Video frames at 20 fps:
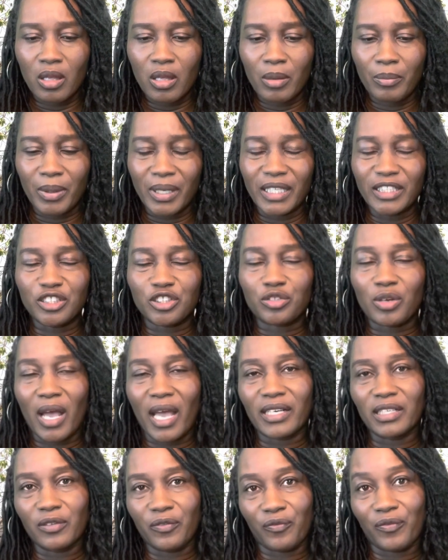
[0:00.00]
But in
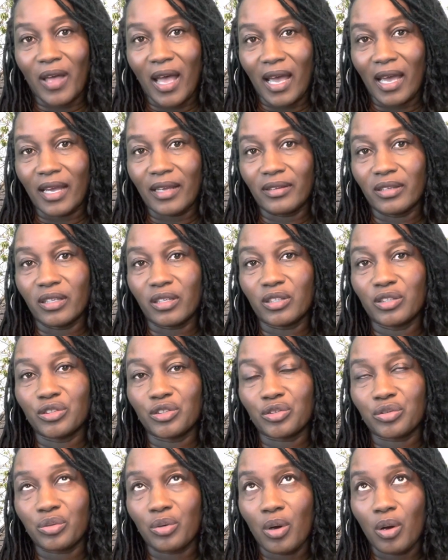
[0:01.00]
trying to find the
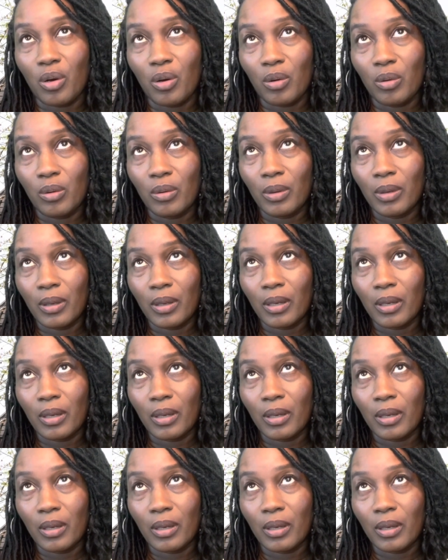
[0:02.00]
control,